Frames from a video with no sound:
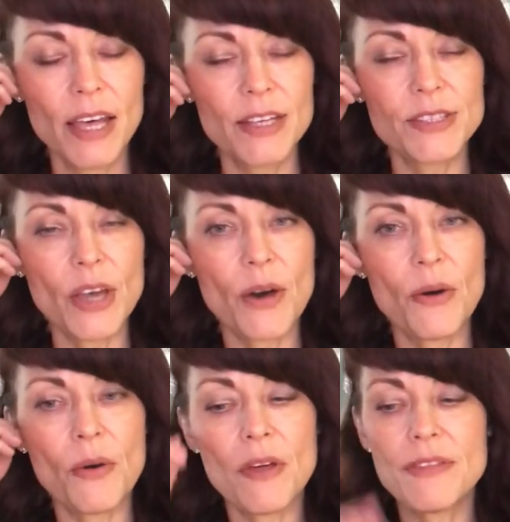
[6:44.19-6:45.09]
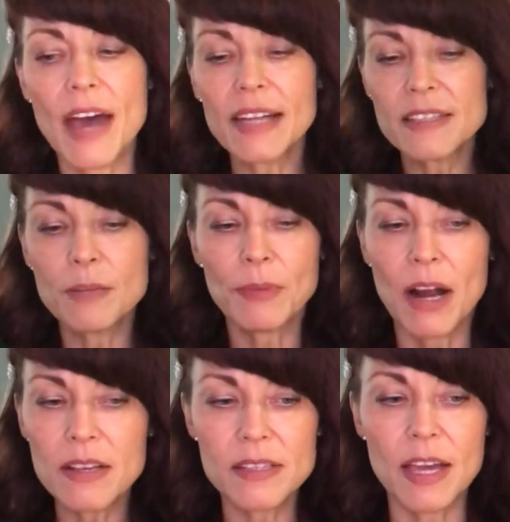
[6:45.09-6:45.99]
So that's the
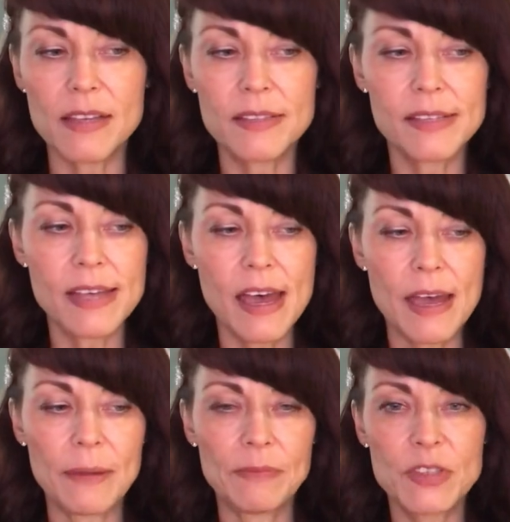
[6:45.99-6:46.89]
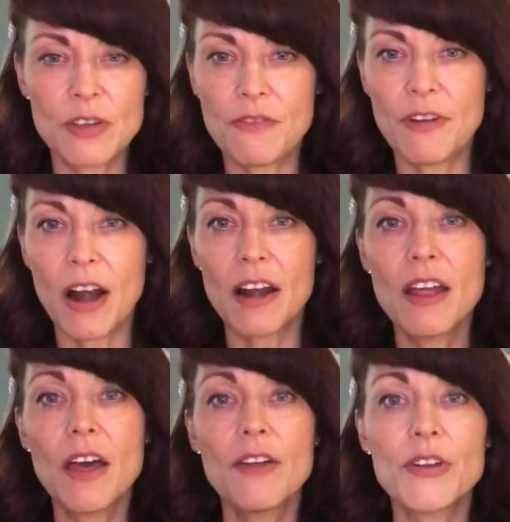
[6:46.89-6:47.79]
process so far.
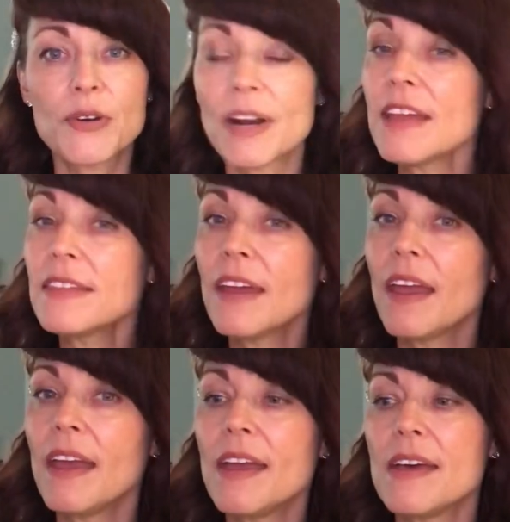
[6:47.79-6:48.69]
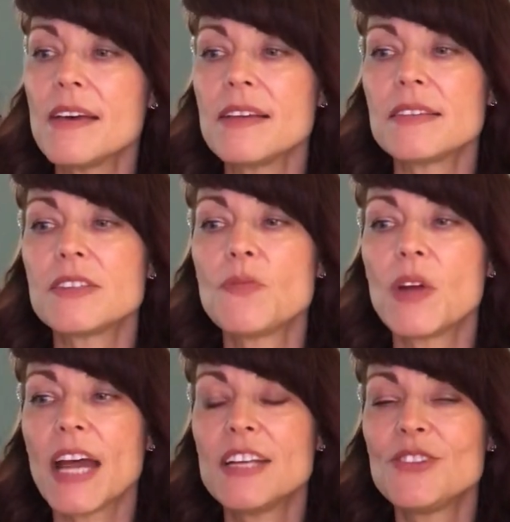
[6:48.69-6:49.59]
The great thing is
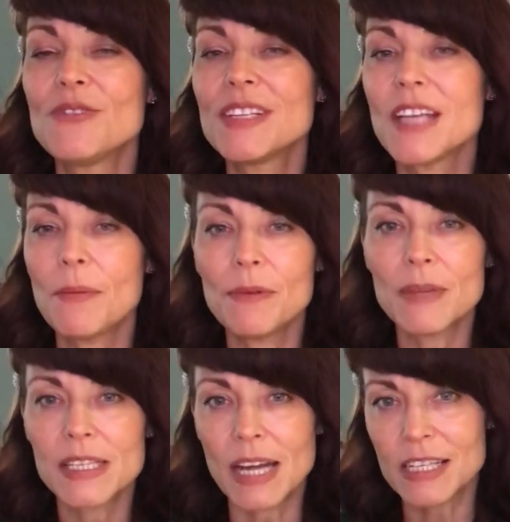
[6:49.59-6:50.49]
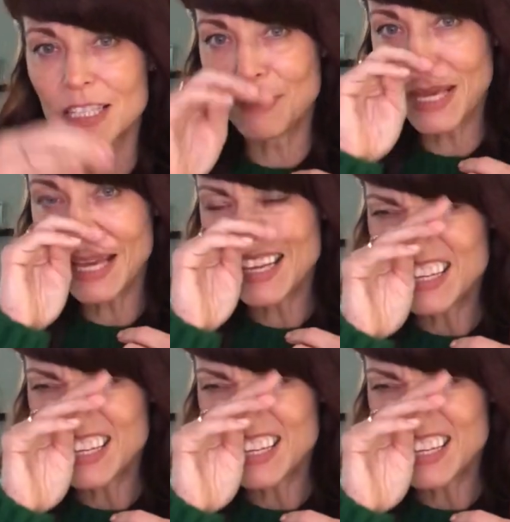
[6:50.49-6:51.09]
when I do the double mastectomy